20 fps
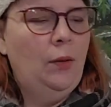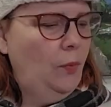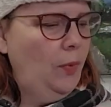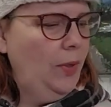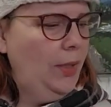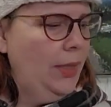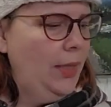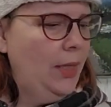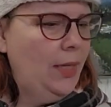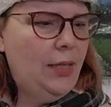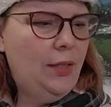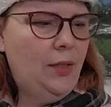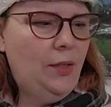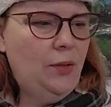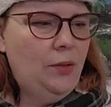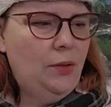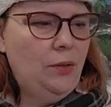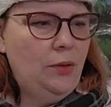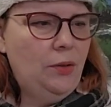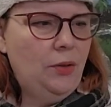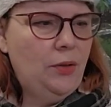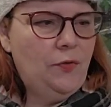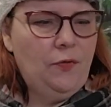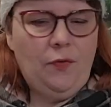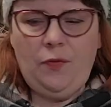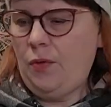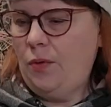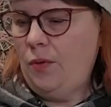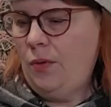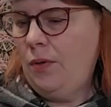what can I
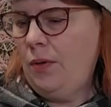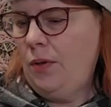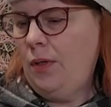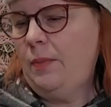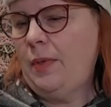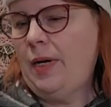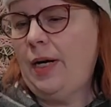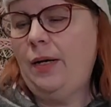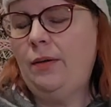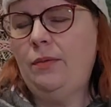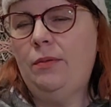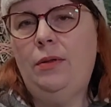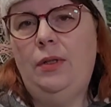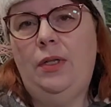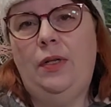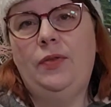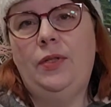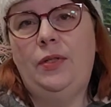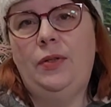use for my roofs?